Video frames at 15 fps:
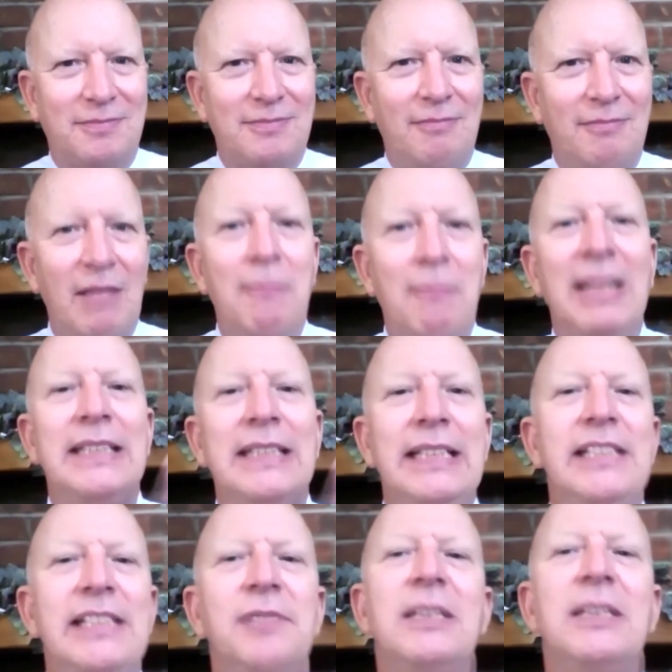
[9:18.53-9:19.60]
My niece
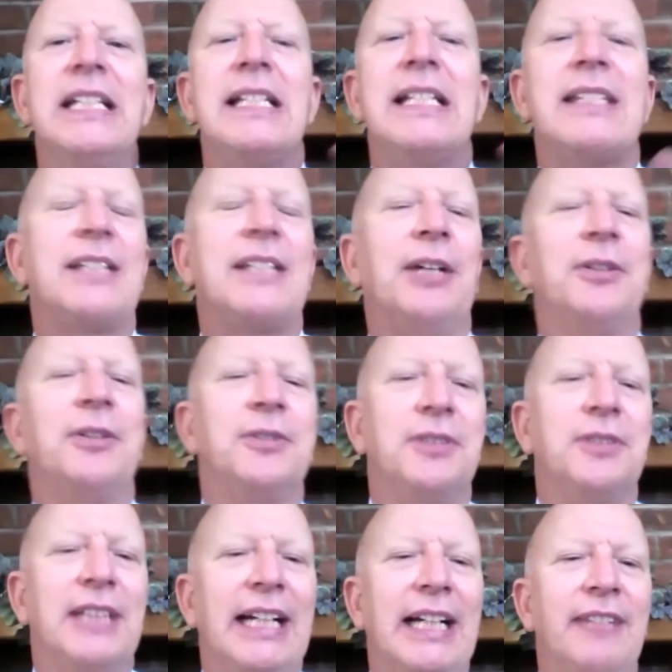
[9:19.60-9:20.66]
went hysterical
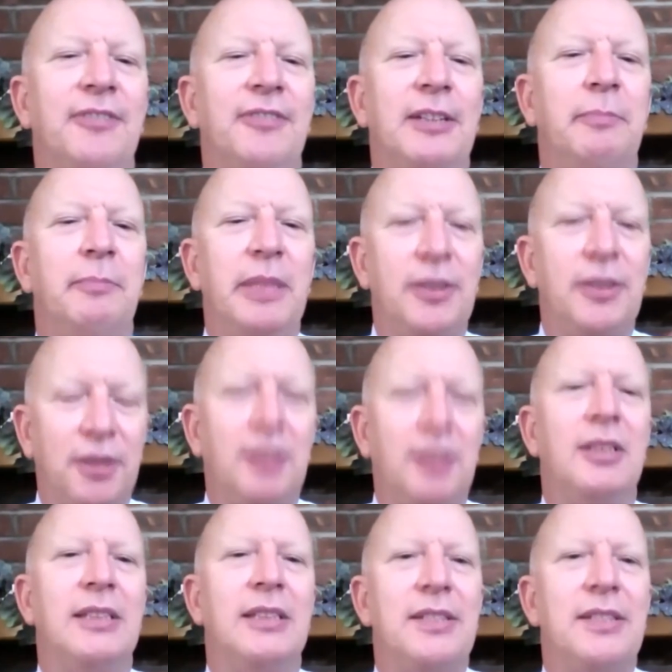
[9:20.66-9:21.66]
laughing because